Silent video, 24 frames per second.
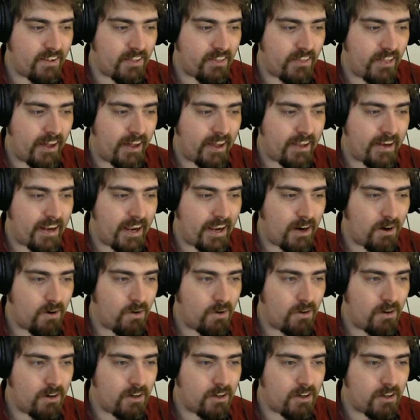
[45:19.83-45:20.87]
they're
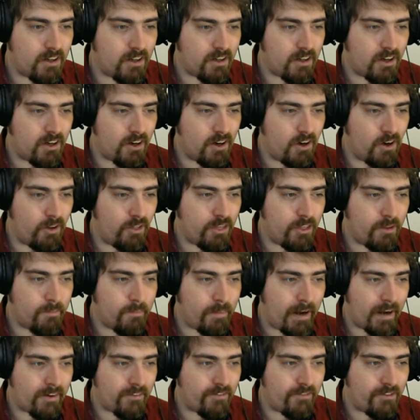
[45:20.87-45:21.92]
now on the
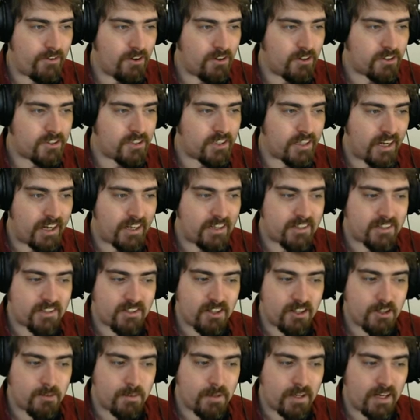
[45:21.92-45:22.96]
back foot, and it's
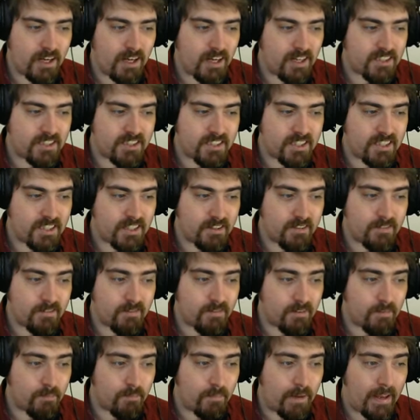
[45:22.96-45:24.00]
going to be hard to
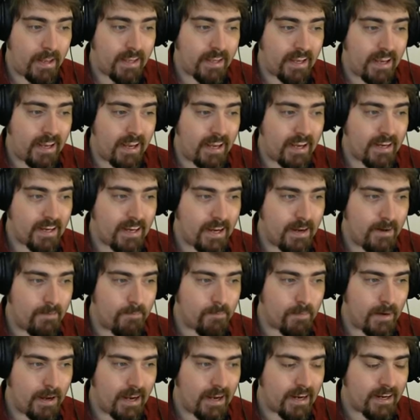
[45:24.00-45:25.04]
make a
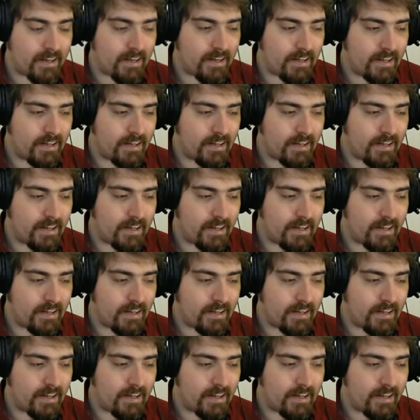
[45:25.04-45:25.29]
comeback.